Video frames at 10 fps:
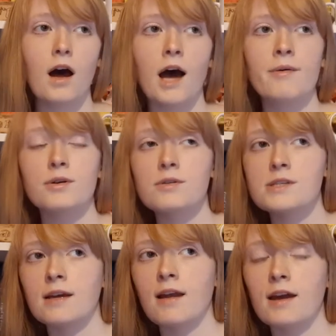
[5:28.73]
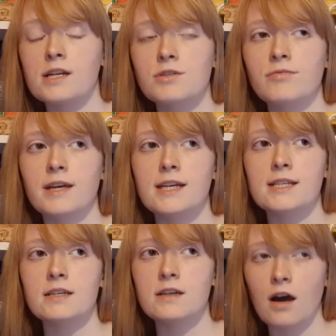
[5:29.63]
I would also like to read
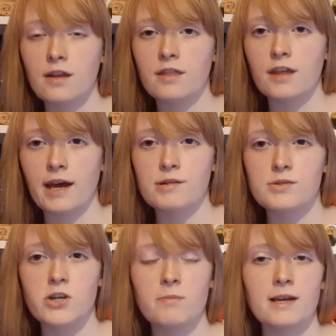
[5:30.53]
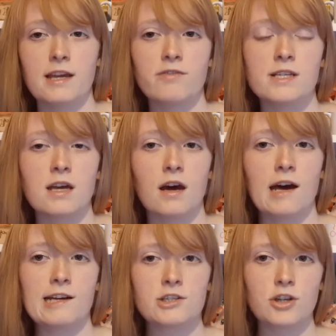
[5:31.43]
Ninth House, which I believe is
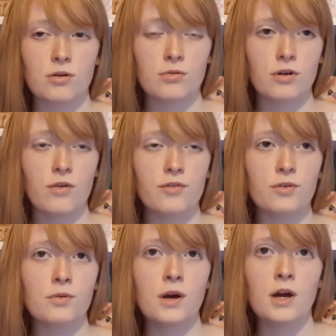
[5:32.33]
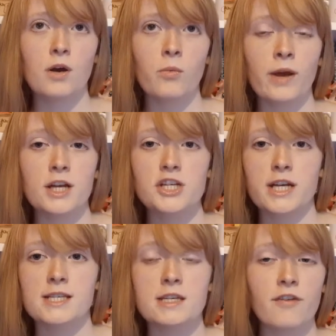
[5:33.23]
her adult novel, which
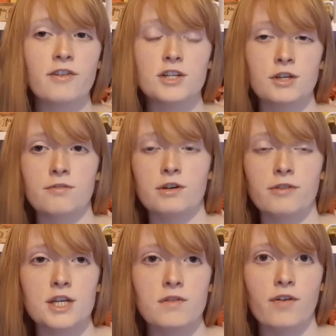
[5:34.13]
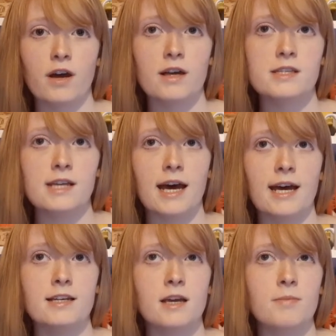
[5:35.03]
is nothing to do with the Grishaverse
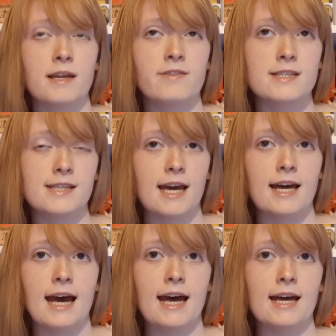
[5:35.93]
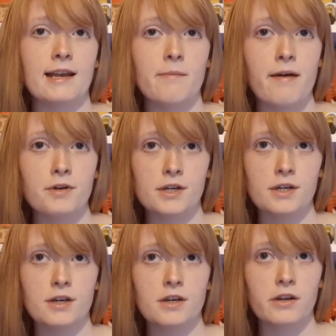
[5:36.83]
and I believe is set at an
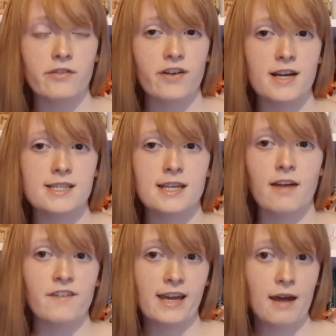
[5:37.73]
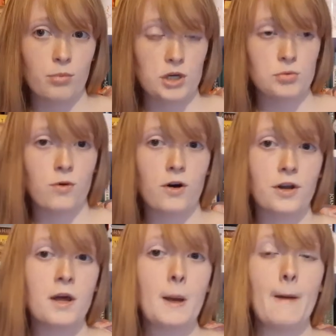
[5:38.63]
American university. I forget which
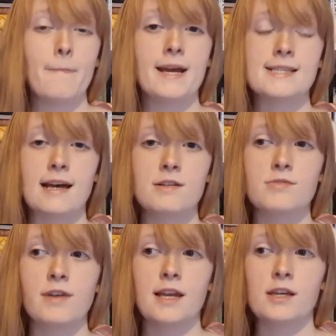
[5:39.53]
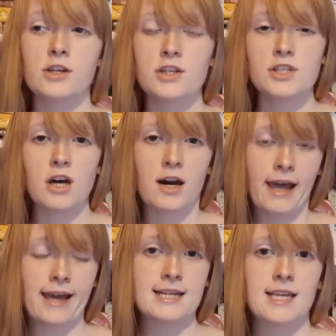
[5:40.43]
one, but it sounds really good. Dark
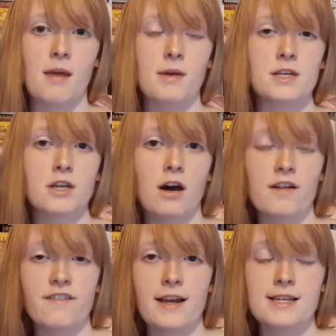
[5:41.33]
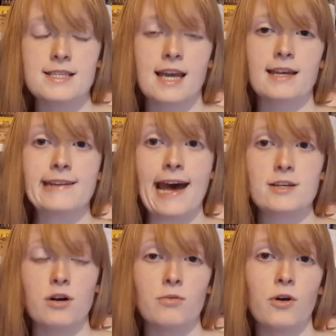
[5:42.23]
academia, dark fantasy and an
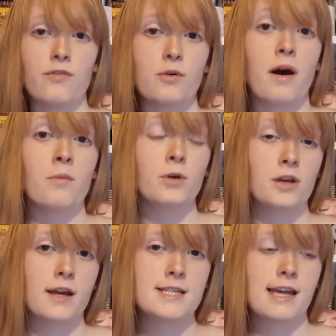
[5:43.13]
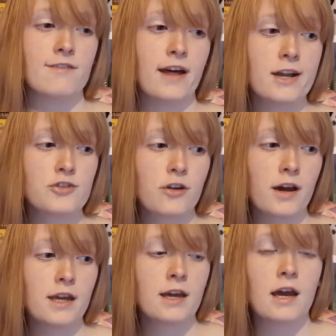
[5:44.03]
adult novel. I would like to give that a
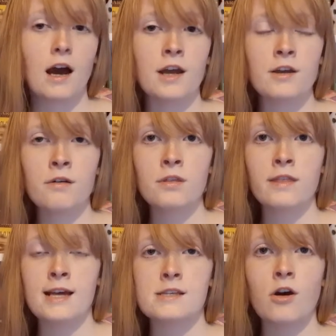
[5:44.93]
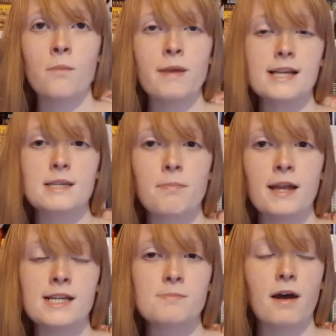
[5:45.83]
try. I know that that's got mixed
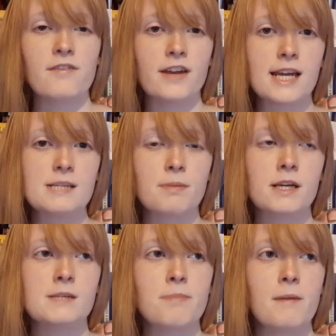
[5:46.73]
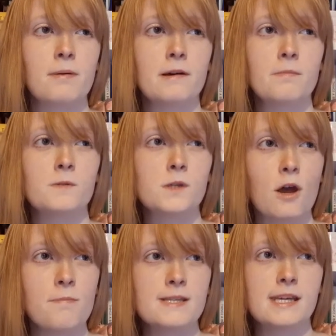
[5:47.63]
opinions, but I think it's because people are
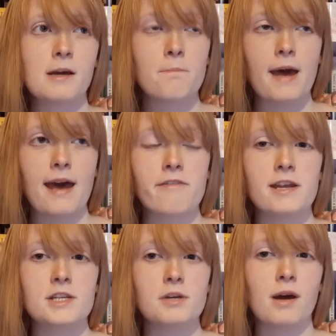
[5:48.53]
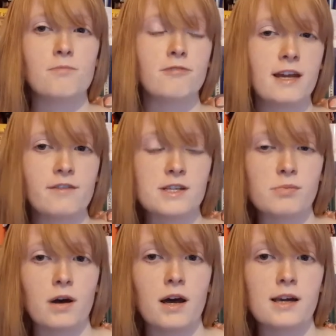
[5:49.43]
so busy comparing it to her previous
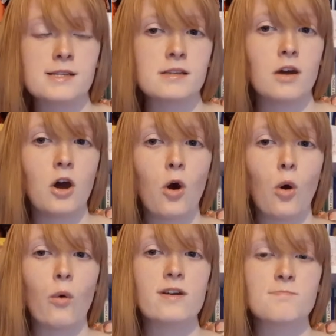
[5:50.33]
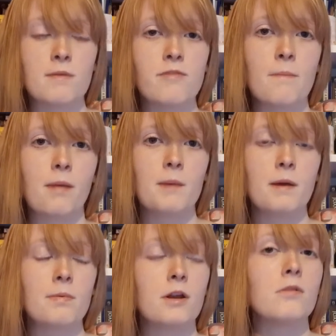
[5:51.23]
works, or it's been read by
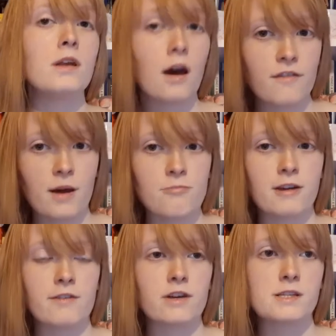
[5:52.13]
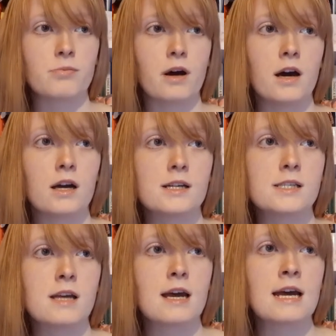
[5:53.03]
people who love her previous works.